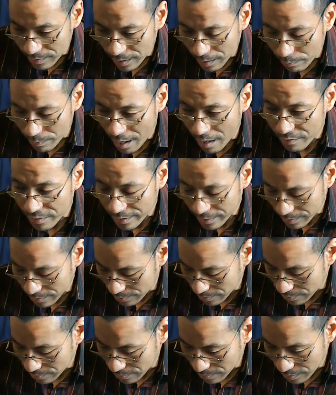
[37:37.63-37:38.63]
a profit,
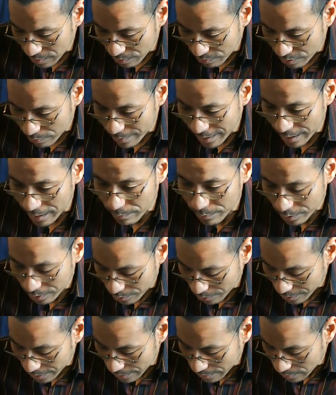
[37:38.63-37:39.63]
over making more
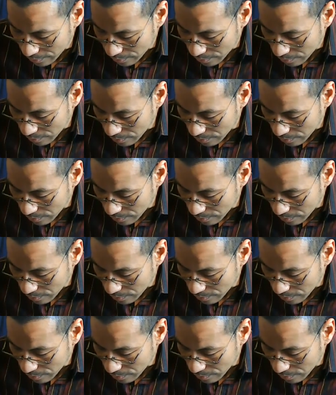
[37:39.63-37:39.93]
coin,